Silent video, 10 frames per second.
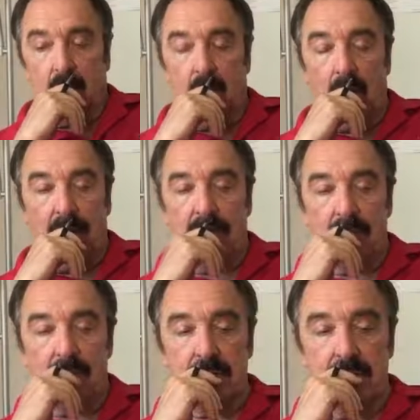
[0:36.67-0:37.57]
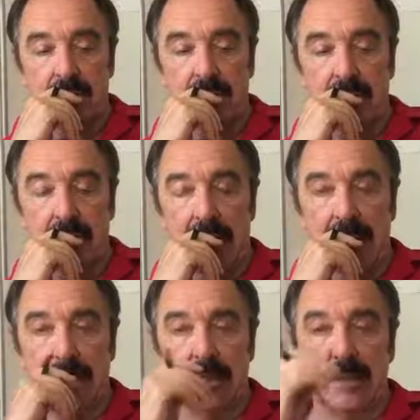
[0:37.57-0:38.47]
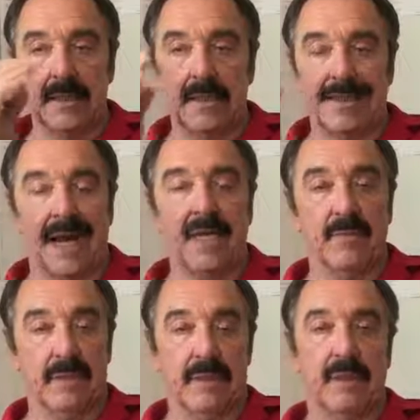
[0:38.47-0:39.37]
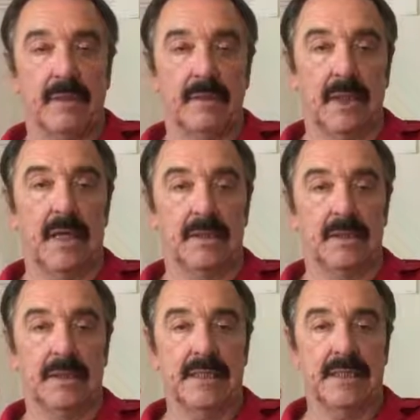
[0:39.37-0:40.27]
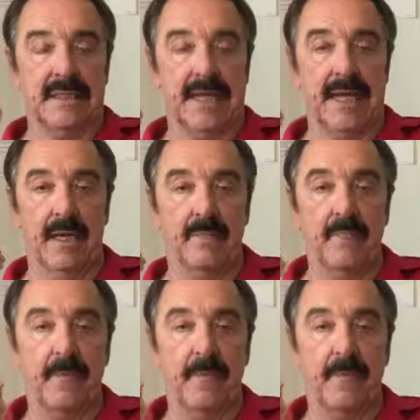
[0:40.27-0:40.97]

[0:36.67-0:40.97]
was a diamond hustling scam.